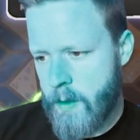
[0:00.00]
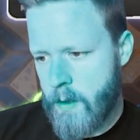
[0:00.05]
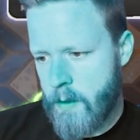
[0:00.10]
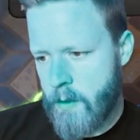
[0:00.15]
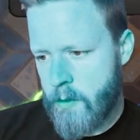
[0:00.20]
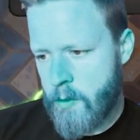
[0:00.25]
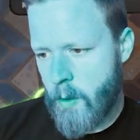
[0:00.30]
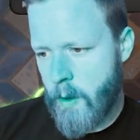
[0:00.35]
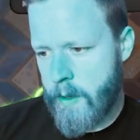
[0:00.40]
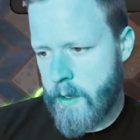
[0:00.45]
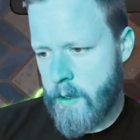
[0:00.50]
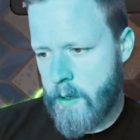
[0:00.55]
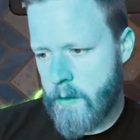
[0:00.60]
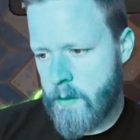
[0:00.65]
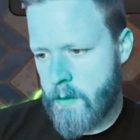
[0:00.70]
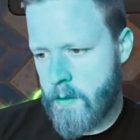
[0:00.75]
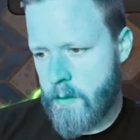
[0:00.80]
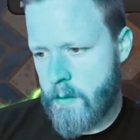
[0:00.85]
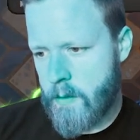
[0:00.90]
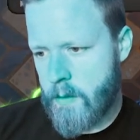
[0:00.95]
So I could
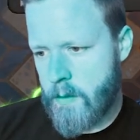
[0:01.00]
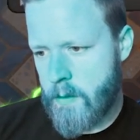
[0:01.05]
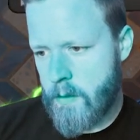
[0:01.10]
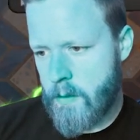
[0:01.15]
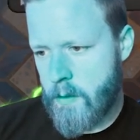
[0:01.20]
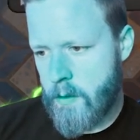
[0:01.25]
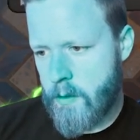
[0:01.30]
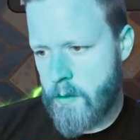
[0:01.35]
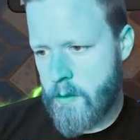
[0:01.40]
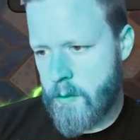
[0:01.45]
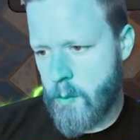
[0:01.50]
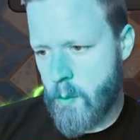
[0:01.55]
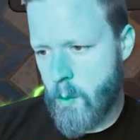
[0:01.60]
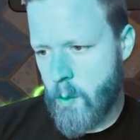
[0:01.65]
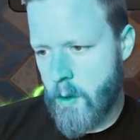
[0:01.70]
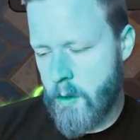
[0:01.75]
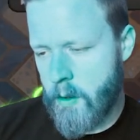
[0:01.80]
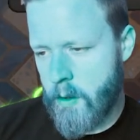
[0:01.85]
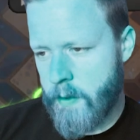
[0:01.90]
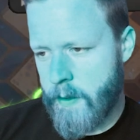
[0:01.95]

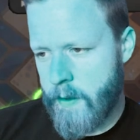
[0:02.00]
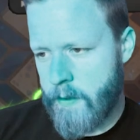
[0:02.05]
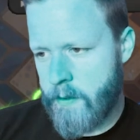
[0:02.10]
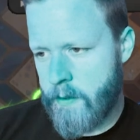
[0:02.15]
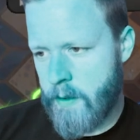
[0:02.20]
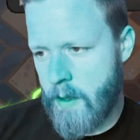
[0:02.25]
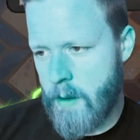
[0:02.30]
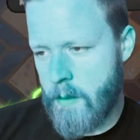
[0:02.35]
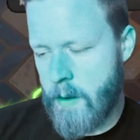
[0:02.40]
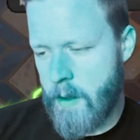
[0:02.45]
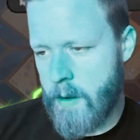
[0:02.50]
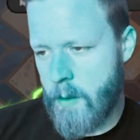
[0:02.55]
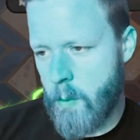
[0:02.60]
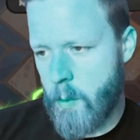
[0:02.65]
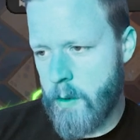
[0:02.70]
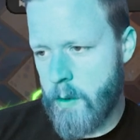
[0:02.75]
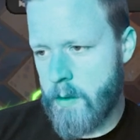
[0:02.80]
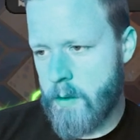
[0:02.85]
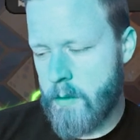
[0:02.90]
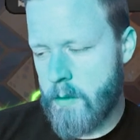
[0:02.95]
swirl this and
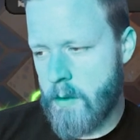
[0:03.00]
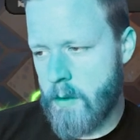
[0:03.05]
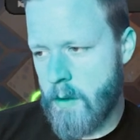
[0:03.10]
then